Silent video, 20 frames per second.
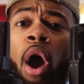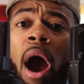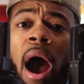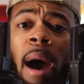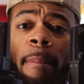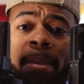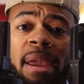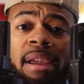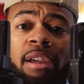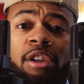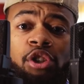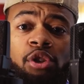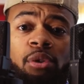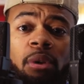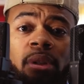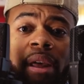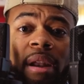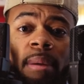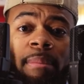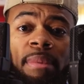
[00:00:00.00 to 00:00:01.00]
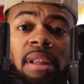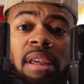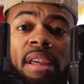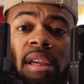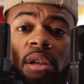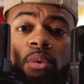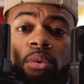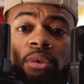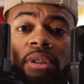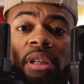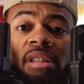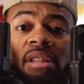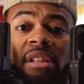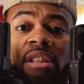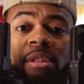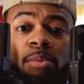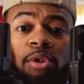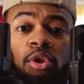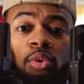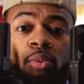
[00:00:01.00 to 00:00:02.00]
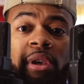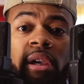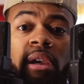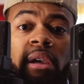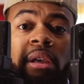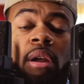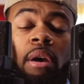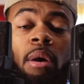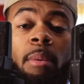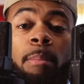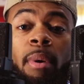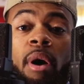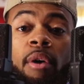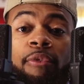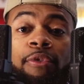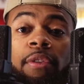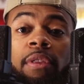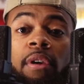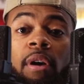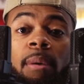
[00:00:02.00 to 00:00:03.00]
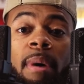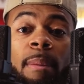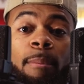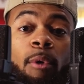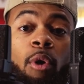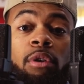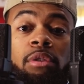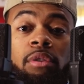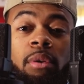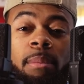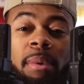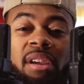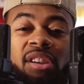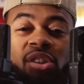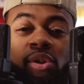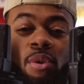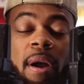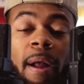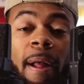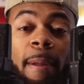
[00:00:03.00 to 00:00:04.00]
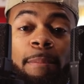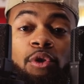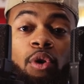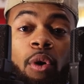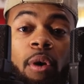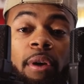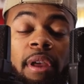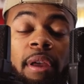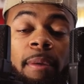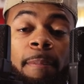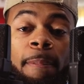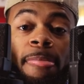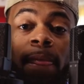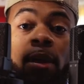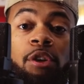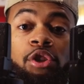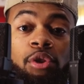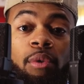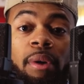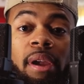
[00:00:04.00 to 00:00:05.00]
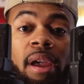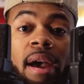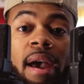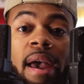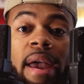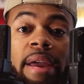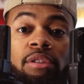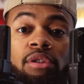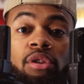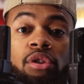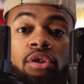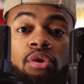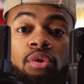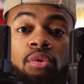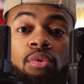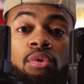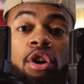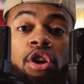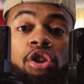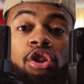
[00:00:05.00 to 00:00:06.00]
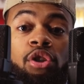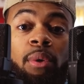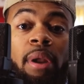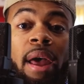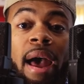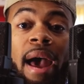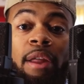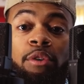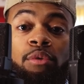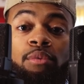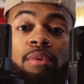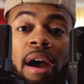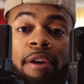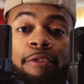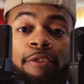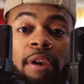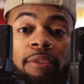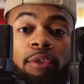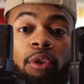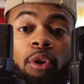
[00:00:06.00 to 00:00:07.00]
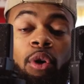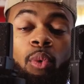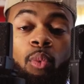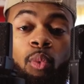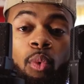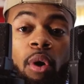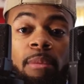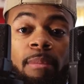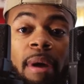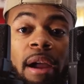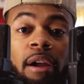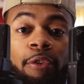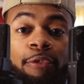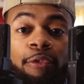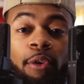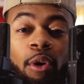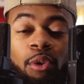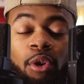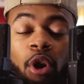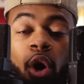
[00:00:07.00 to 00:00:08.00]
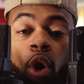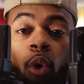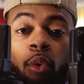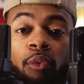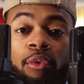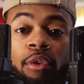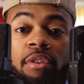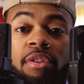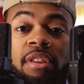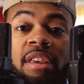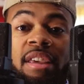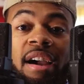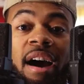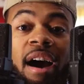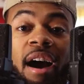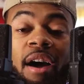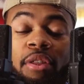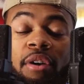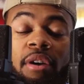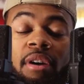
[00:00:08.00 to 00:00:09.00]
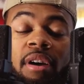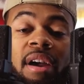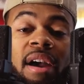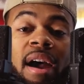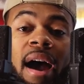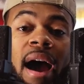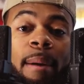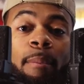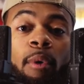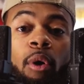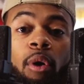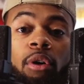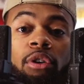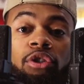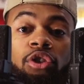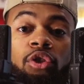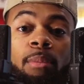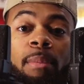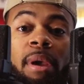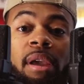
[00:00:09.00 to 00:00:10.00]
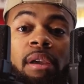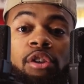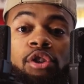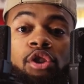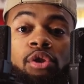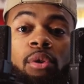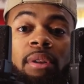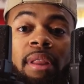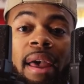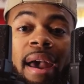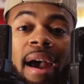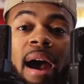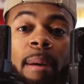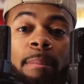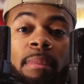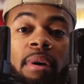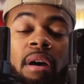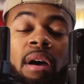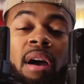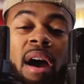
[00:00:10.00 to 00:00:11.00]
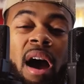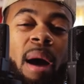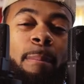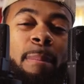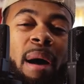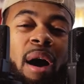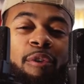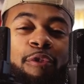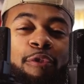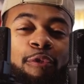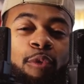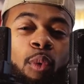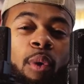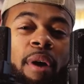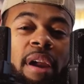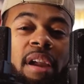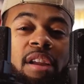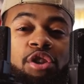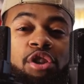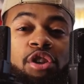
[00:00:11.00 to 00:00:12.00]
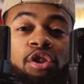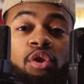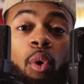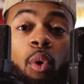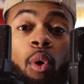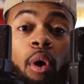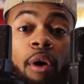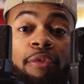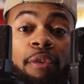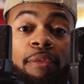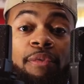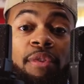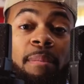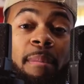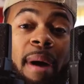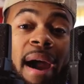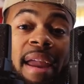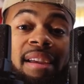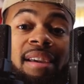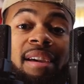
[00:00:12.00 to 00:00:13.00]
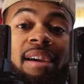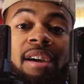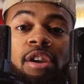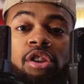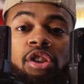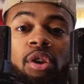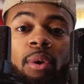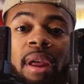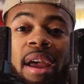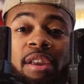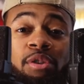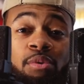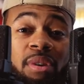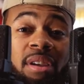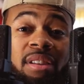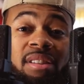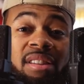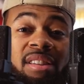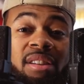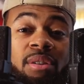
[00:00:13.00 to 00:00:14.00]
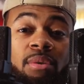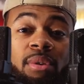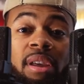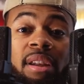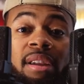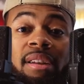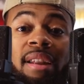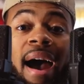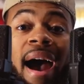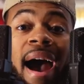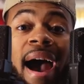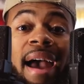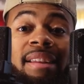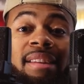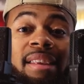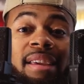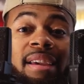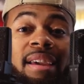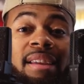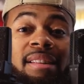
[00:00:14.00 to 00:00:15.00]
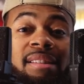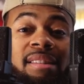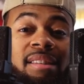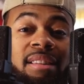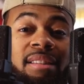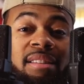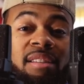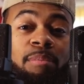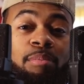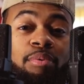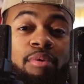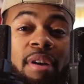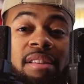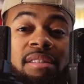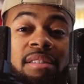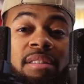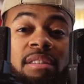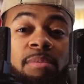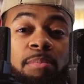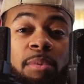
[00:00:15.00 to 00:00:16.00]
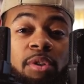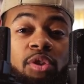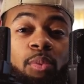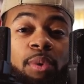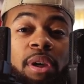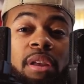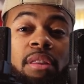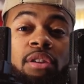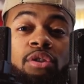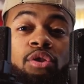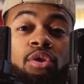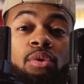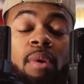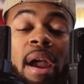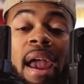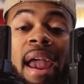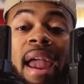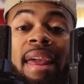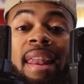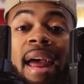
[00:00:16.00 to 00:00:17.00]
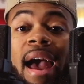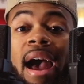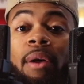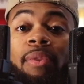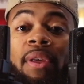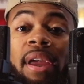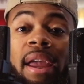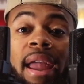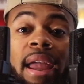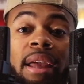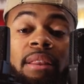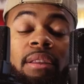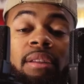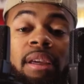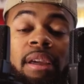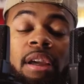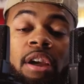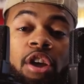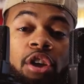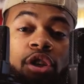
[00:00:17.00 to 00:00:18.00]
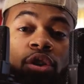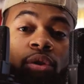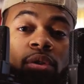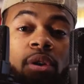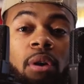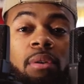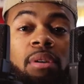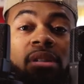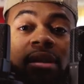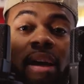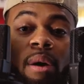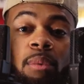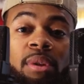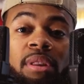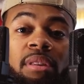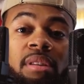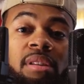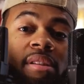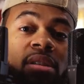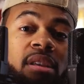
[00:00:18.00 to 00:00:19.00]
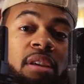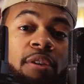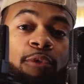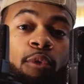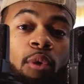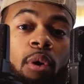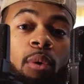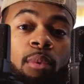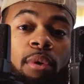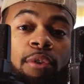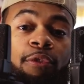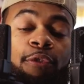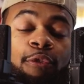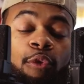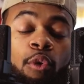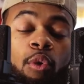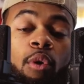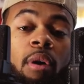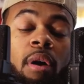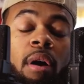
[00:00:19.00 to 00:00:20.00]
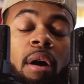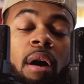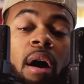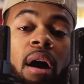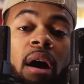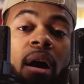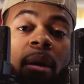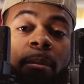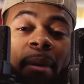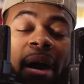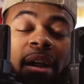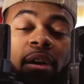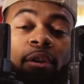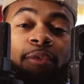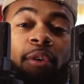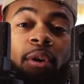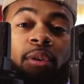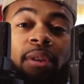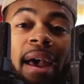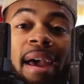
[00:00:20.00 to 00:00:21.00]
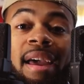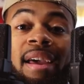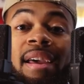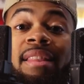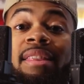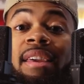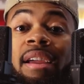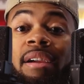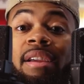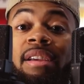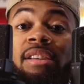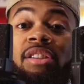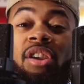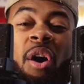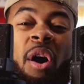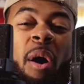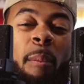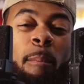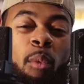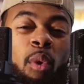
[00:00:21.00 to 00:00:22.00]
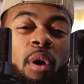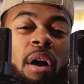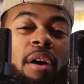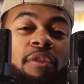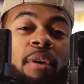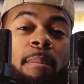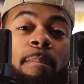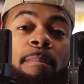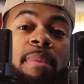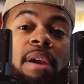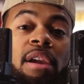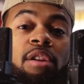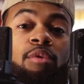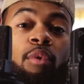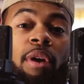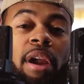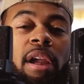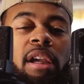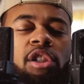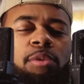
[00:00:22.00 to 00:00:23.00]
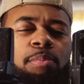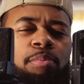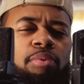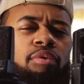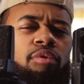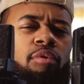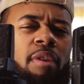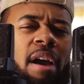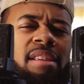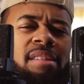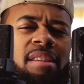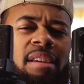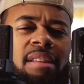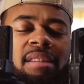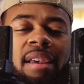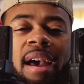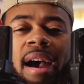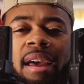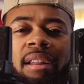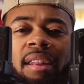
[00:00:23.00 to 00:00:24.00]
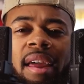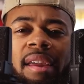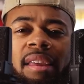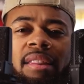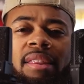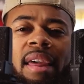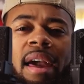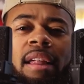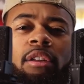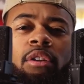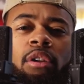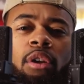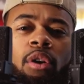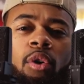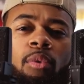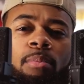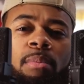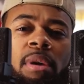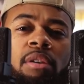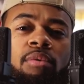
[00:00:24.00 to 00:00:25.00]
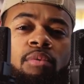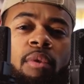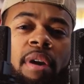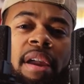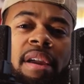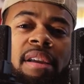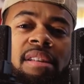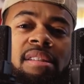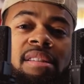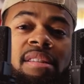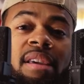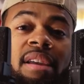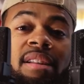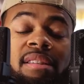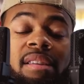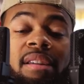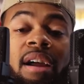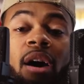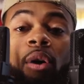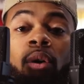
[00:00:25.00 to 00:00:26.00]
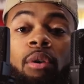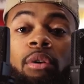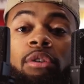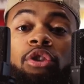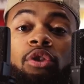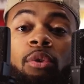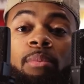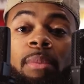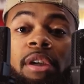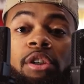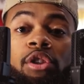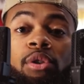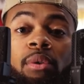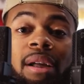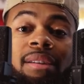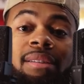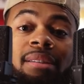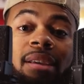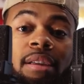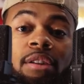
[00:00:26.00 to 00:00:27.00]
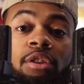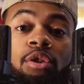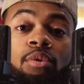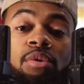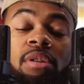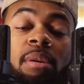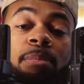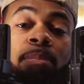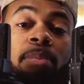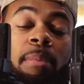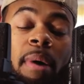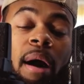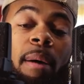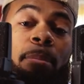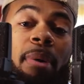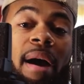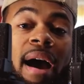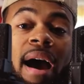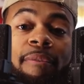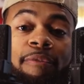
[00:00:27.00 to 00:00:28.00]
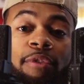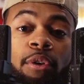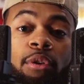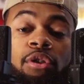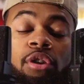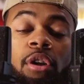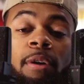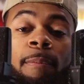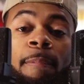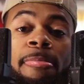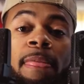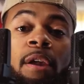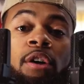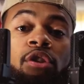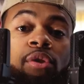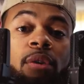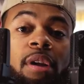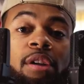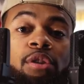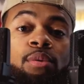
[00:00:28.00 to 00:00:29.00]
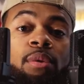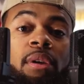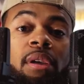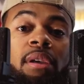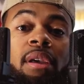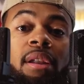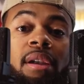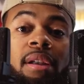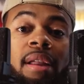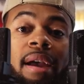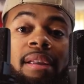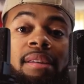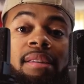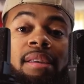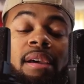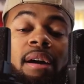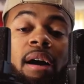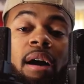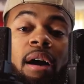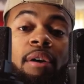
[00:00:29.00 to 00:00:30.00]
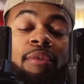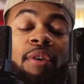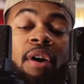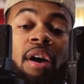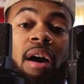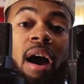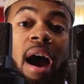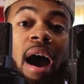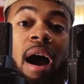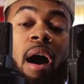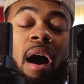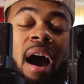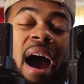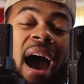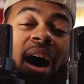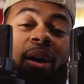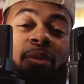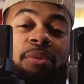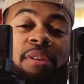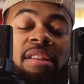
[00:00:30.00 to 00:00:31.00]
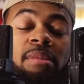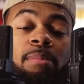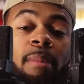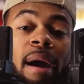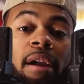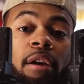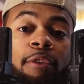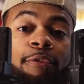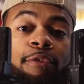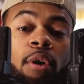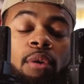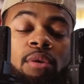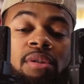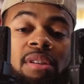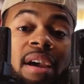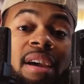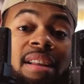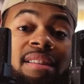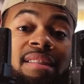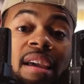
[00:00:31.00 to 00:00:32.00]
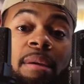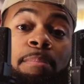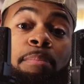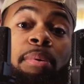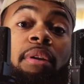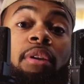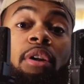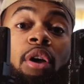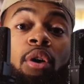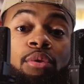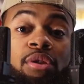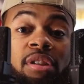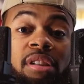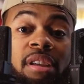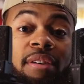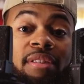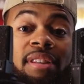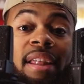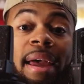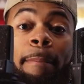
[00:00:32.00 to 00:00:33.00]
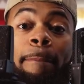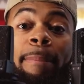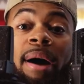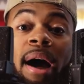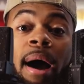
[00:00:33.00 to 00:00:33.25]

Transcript: I'm making sure that I'm an equal distance between both of them. I'm also making sure I'm talking straight ahead to you so that I do not favor one microphone over the other. I'm also making sure that I'm a, uh, about four inches off of the mic so that you can still get an idea and sense of presence between the two and how they handle it. You'll notice that with the C414 uh, microphone that there is more of a mid-range presence, kind of like in that low mid-range sense. And I also made sure I didn't use a, a pop filter so that you can get an idea of of uh, how these microphones take plosives, like.